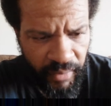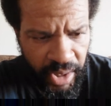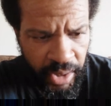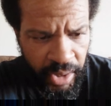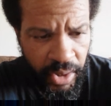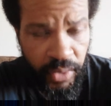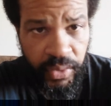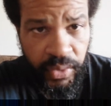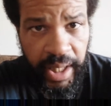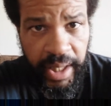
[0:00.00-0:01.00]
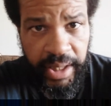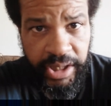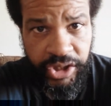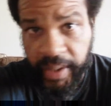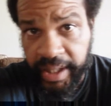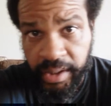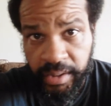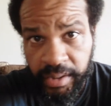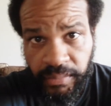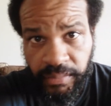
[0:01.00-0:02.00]
You know, uh, his
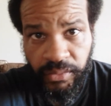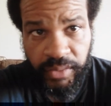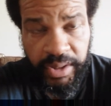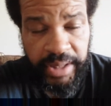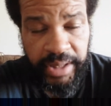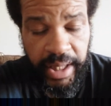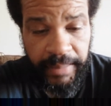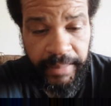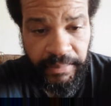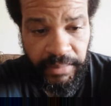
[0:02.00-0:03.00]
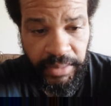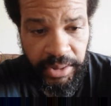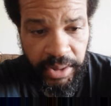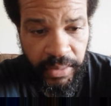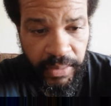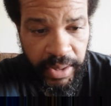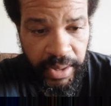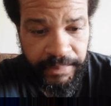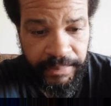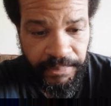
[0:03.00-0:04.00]
trainer was, um, you know,
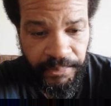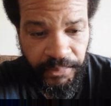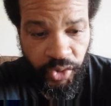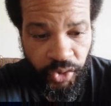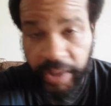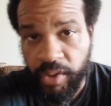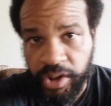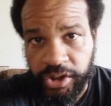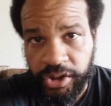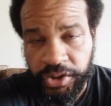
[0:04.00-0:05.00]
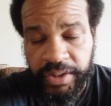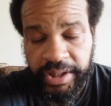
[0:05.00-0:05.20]
um, trained Roy Jones Jr.